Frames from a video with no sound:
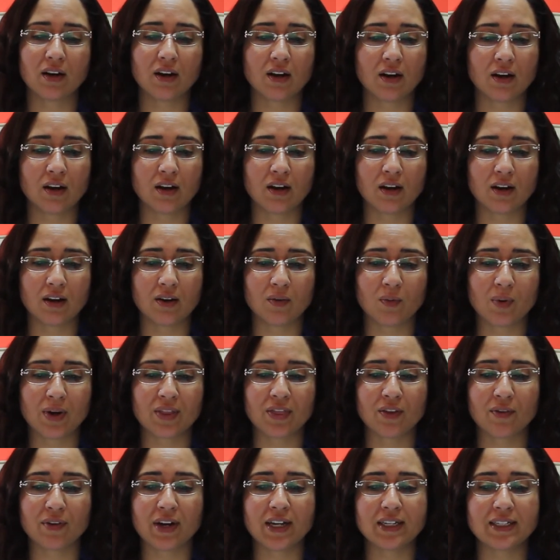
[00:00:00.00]

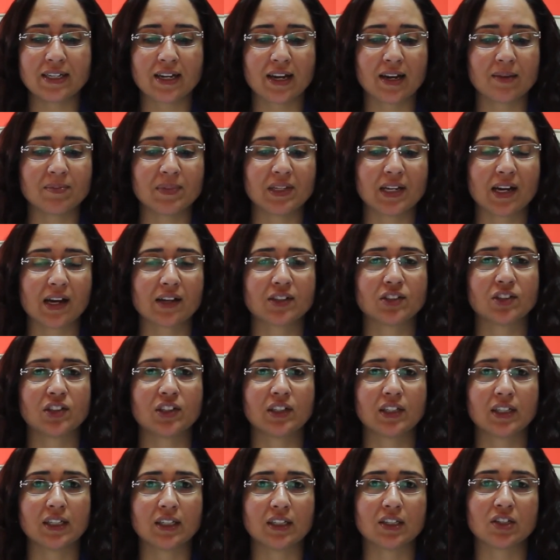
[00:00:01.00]
the right time to
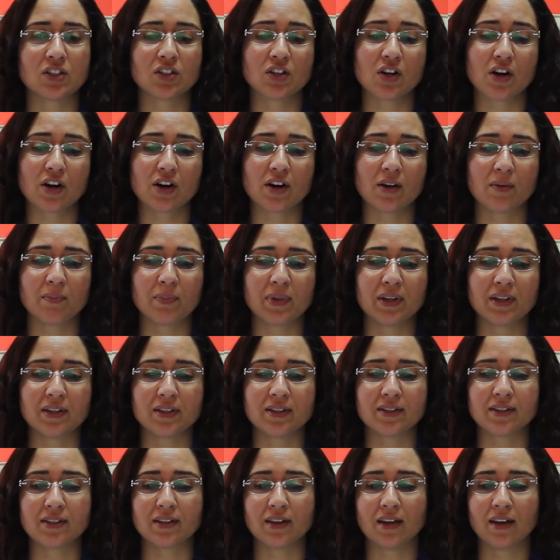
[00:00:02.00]
actually kill a startup
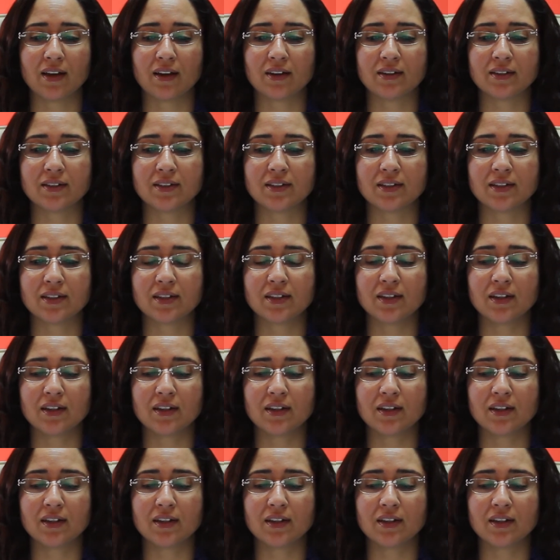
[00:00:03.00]
is. And